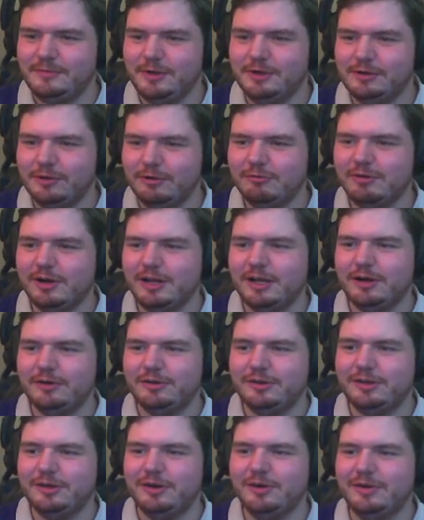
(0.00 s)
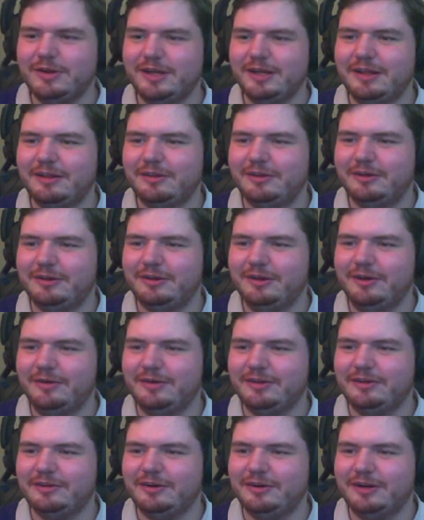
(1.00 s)
Not right now. You can go at
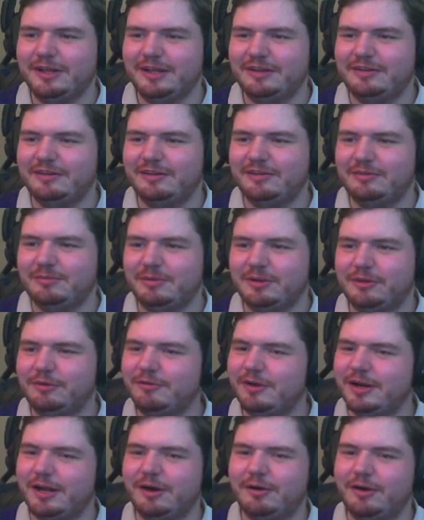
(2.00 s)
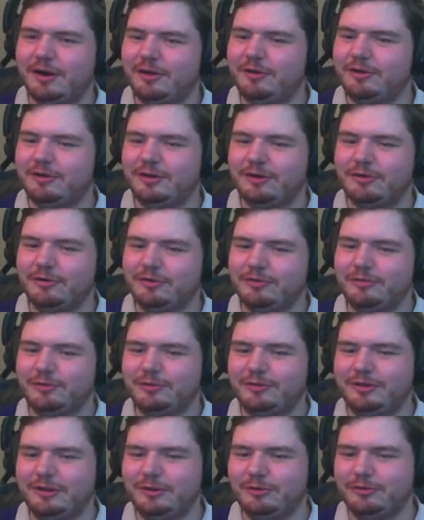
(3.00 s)
the start of next season, but not right now. I can't
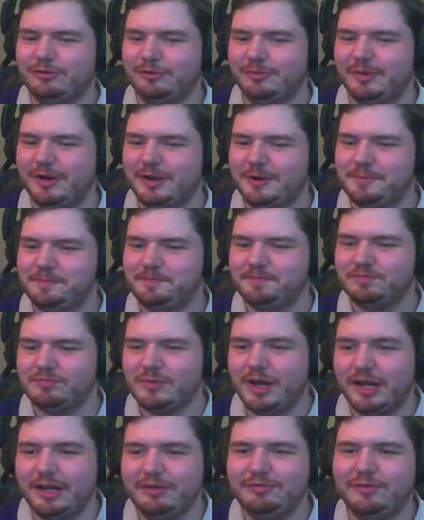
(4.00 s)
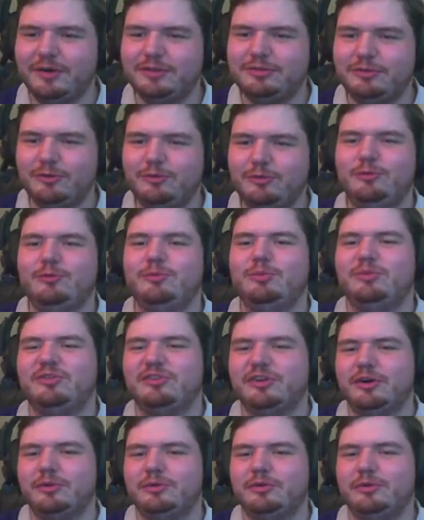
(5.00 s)
afford to lose you, mate. And if I do
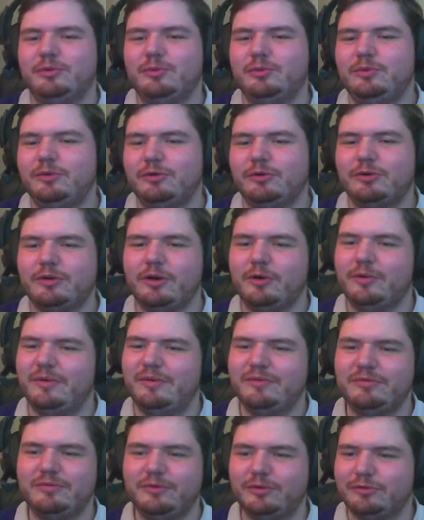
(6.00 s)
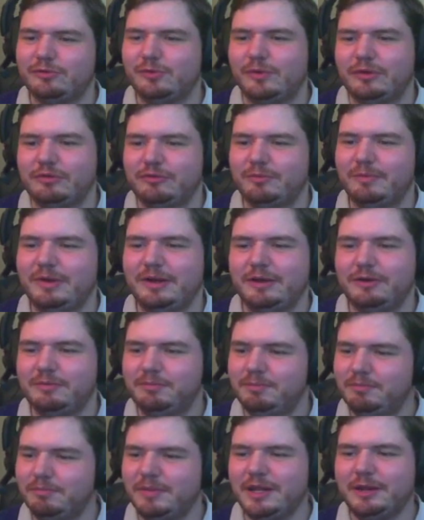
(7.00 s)
sell you, you're going for 200
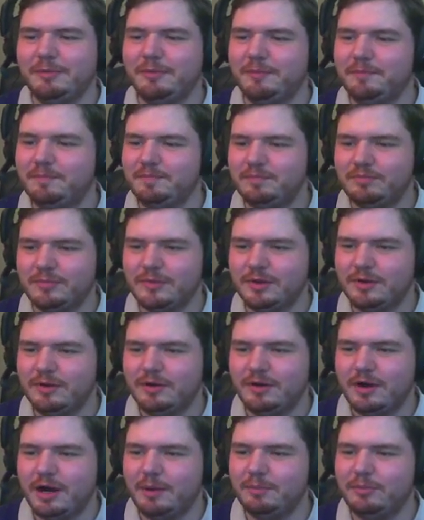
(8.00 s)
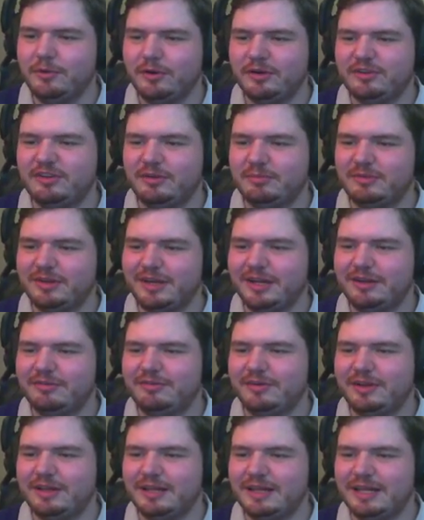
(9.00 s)
million minimum. I'm not accepting
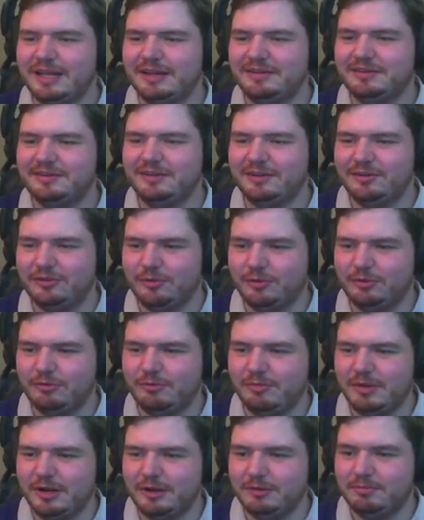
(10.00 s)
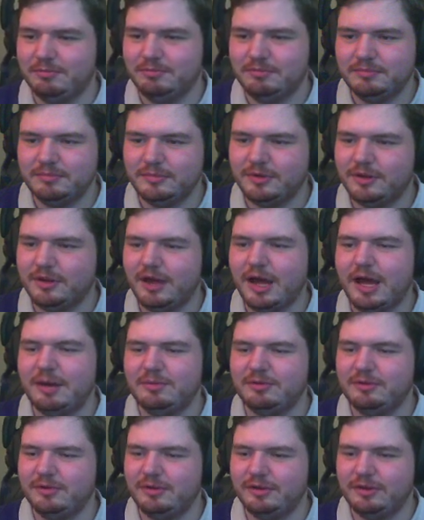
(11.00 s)
anything less than 200 million.
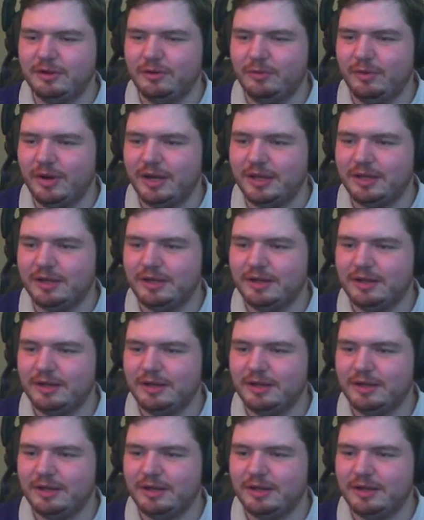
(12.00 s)
Absolutely no way.